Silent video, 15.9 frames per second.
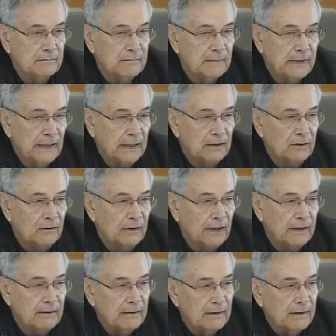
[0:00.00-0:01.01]
take a look
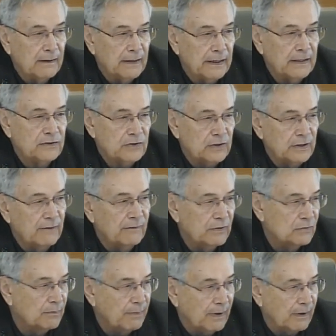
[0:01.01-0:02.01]
at each
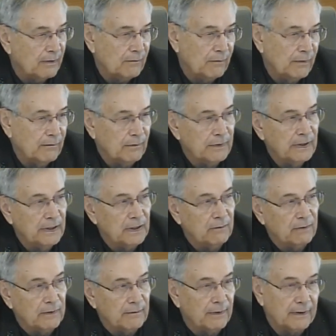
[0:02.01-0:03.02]
individual park. We're dealing
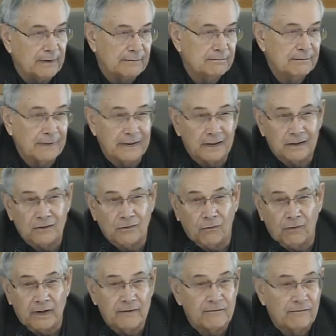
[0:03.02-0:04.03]
with about, I think,
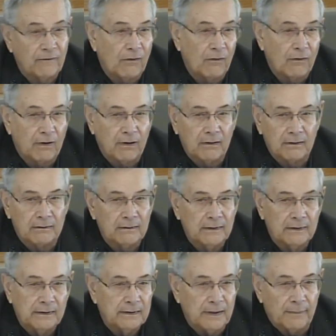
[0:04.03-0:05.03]
24, or
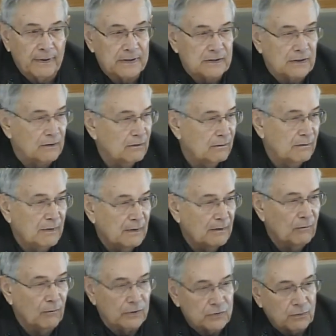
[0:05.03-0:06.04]
depends on
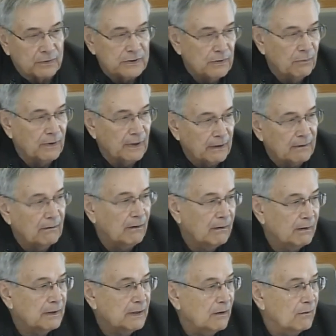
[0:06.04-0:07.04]
which one you want
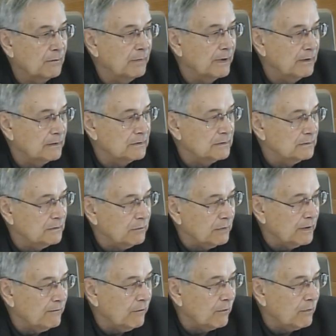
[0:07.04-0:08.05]
to count, but it's
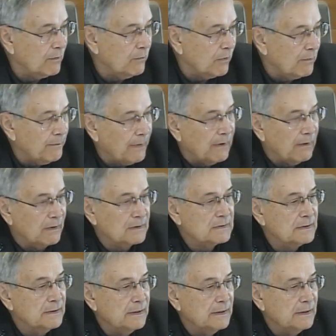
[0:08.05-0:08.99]
24 or more parks.